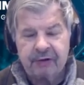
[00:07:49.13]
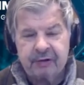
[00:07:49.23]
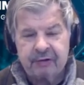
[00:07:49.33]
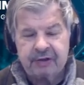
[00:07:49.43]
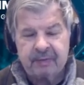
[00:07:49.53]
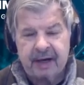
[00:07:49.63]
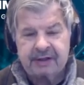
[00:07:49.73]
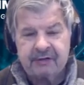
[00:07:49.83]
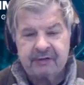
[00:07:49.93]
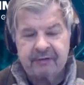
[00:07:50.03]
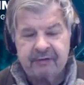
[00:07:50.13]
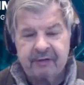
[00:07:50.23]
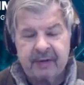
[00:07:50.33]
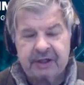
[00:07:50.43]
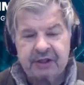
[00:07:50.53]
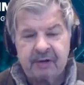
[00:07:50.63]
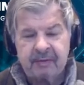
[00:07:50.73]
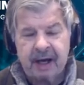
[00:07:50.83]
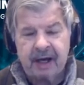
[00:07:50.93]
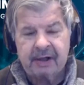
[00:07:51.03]
huge amounts of information
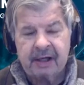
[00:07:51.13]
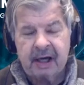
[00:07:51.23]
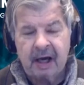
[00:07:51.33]
about